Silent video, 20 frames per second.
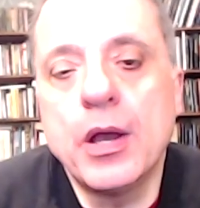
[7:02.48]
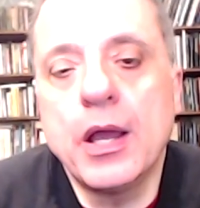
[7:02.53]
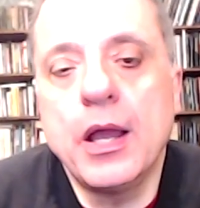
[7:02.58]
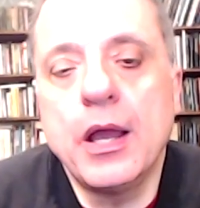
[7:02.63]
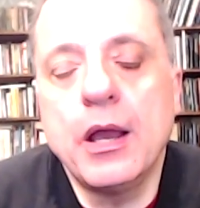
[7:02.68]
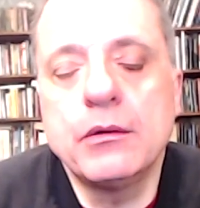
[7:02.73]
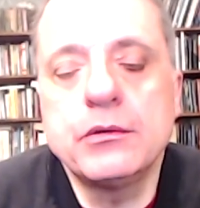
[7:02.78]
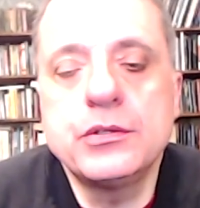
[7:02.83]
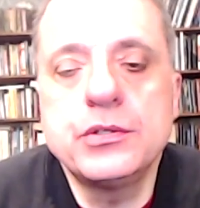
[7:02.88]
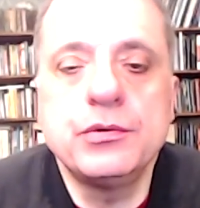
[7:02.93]

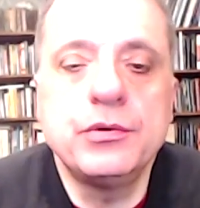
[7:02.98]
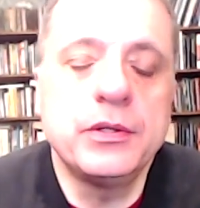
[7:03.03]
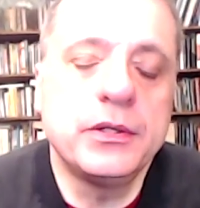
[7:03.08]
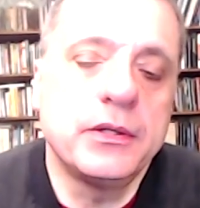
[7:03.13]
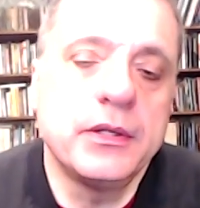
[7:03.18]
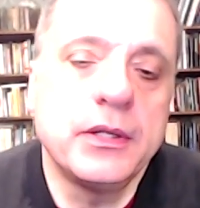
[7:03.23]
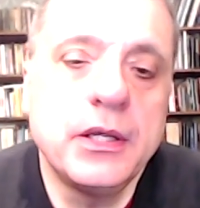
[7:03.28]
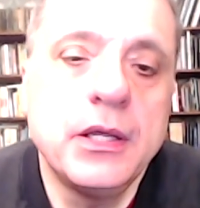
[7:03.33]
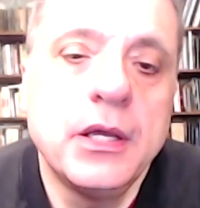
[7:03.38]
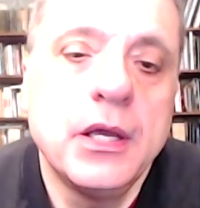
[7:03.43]
how during
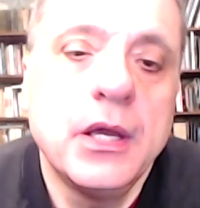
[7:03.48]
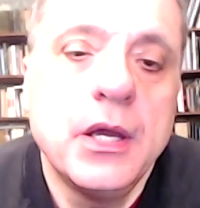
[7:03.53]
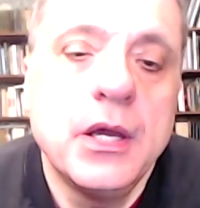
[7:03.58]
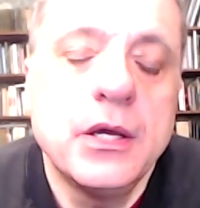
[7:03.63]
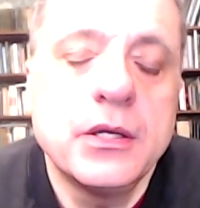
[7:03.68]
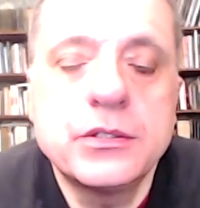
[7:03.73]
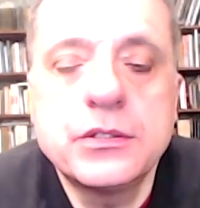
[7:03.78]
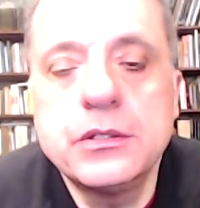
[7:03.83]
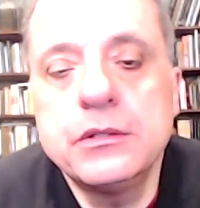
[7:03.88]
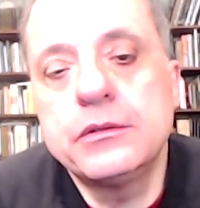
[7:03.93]
the
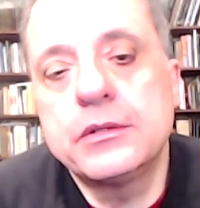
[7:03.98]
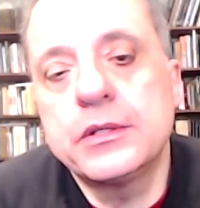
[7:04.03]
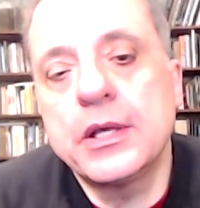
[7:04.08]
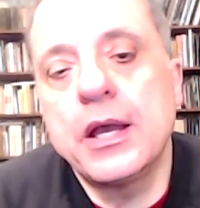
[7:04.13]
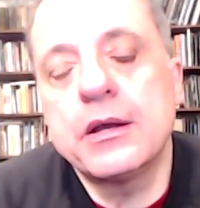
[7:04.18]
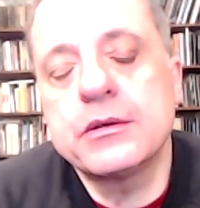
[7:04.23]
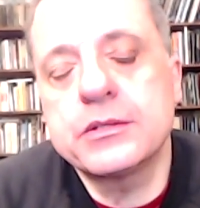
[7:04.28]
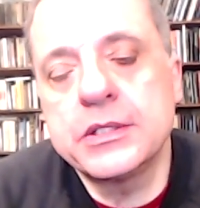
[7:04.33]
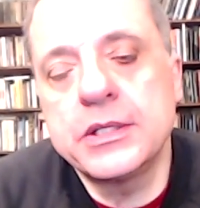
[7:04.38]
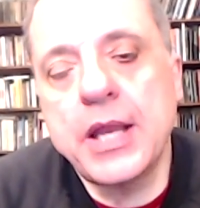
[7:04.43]

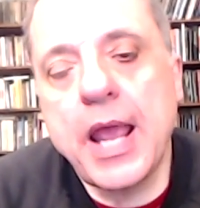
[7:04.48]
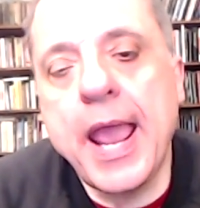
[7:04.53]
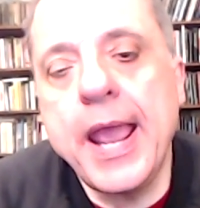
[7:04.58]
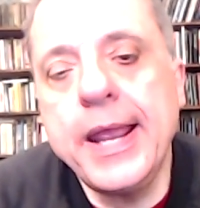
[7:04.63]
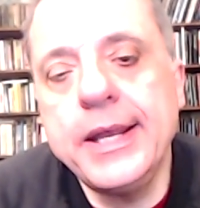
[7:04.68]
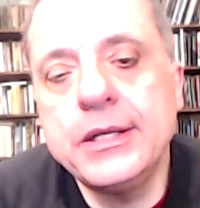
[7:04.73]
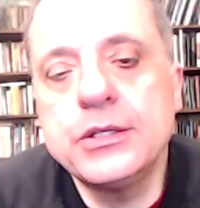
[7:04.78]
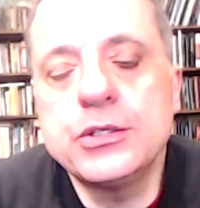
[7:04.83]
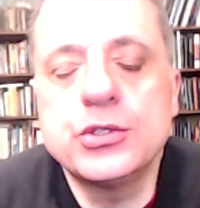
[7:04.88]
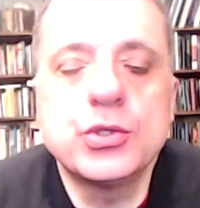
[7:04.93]

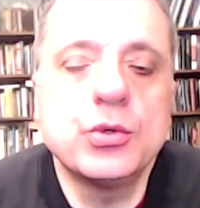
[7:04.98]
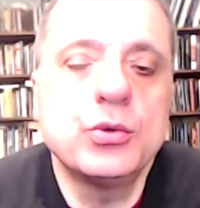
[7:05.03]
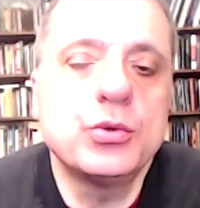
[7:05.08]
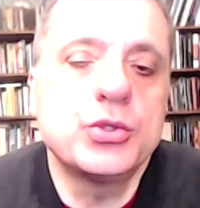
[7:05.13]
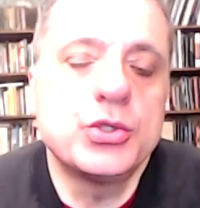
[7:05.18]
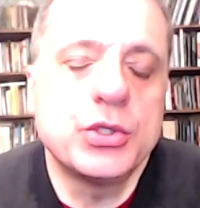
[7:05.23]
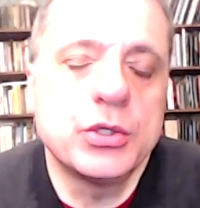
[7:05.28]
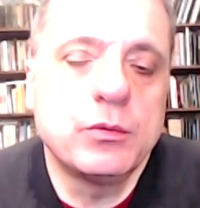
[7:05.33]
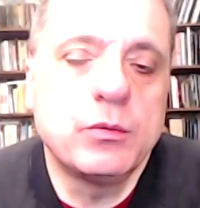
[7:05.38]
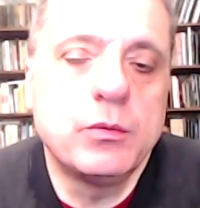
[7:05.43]
2008
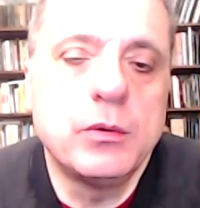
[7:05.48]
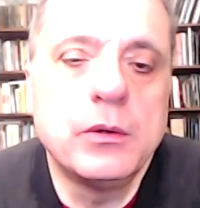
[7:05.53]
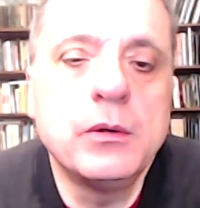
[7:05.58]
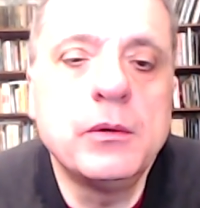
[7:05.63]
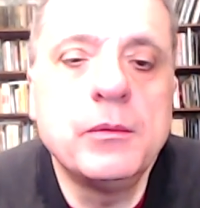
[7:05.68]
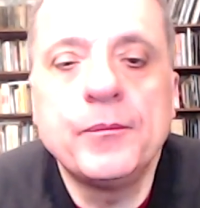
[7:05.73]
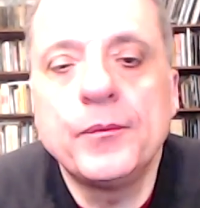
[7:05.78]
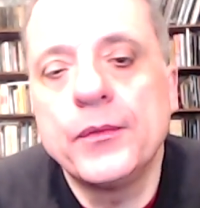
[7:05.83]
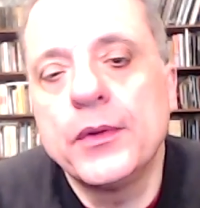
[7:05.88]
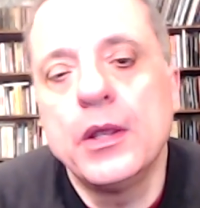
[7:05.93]
Georgia war,